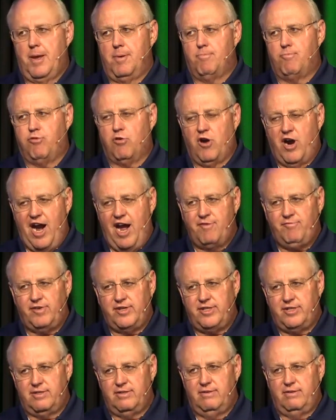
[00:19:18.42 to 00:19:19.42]

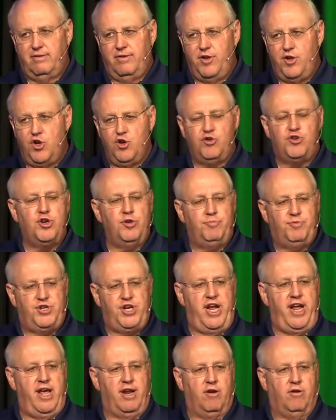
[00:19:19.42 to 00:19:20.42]
private YouTube
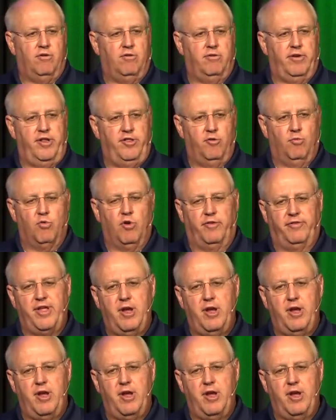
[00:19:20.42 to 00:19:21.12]
channel in the world.